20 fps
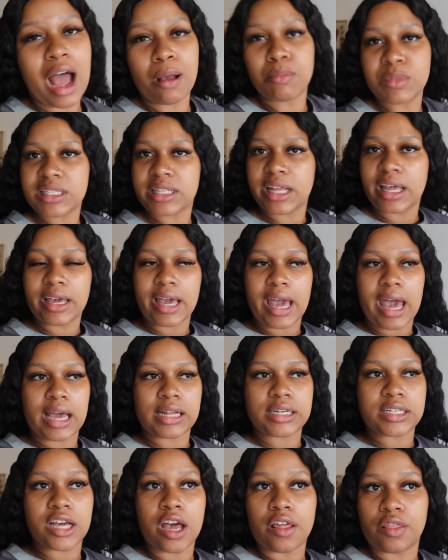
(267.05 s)
I'm staying
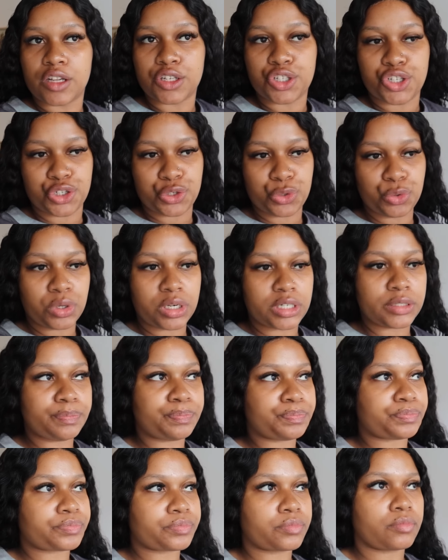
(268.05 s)
at the Duke.
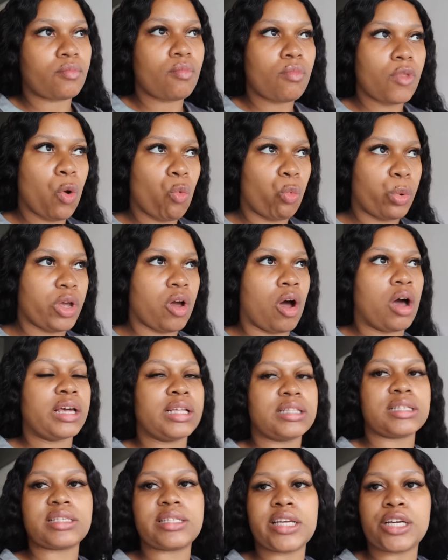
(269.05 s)
We are
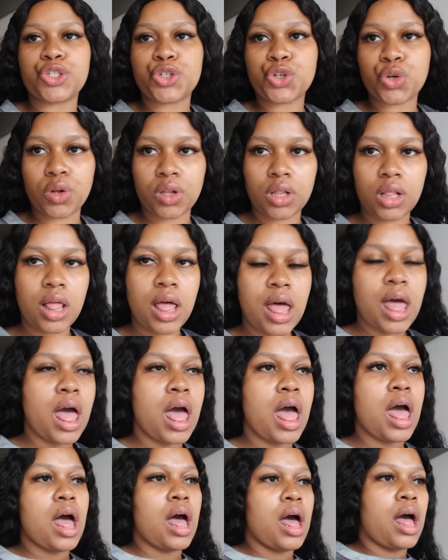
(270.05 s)
in central
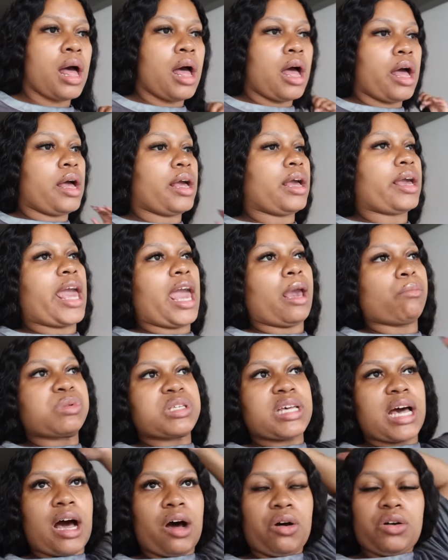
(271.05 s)
Cape
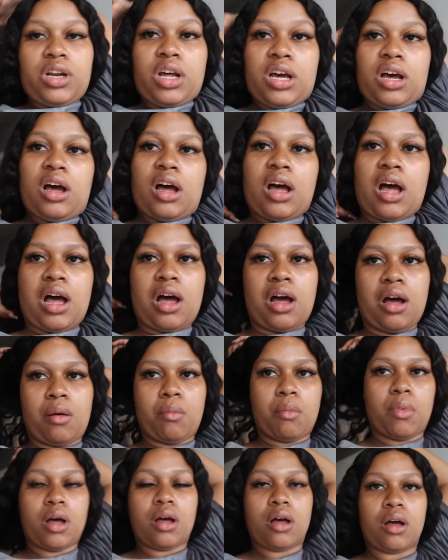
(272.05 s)
Town.
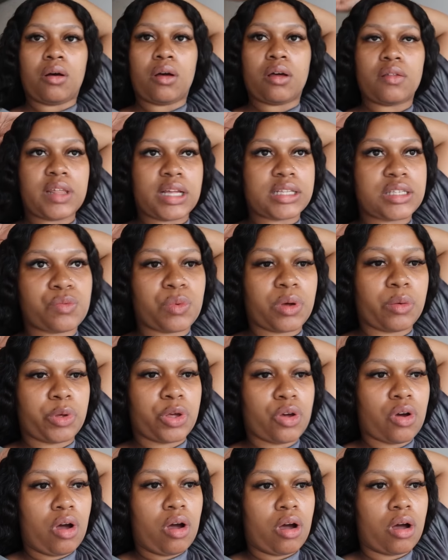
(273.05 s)
That's where
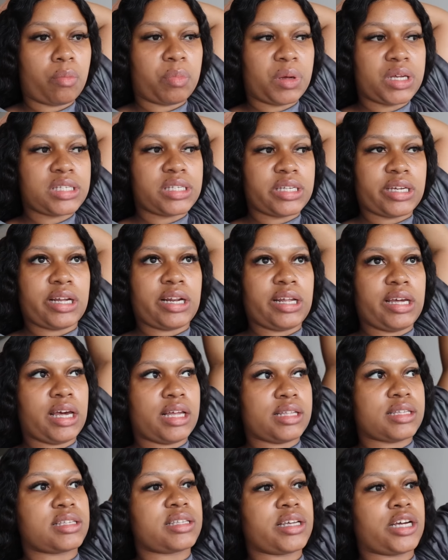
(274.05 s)
we are, basically
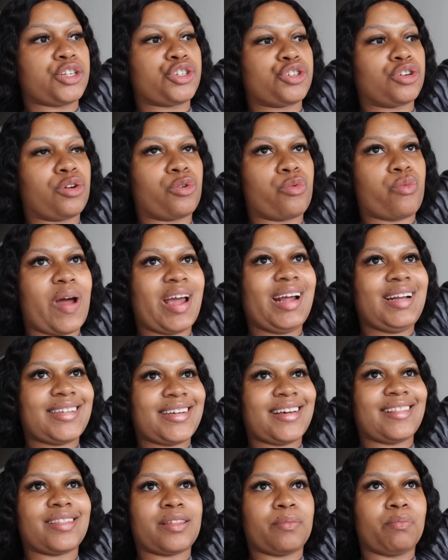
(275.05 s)
in central, right
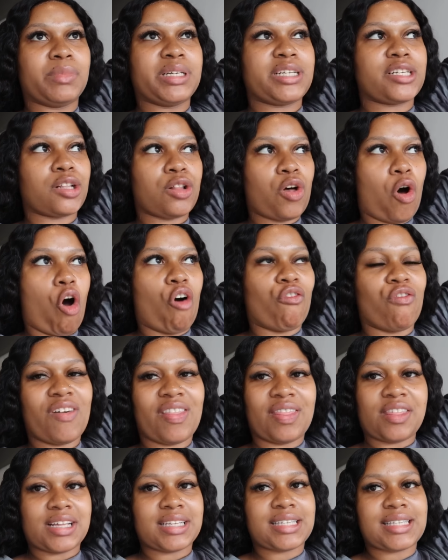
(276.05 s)
in the middle
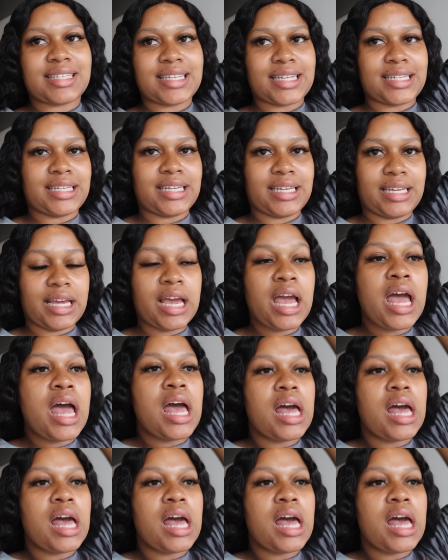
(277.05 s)
of the city.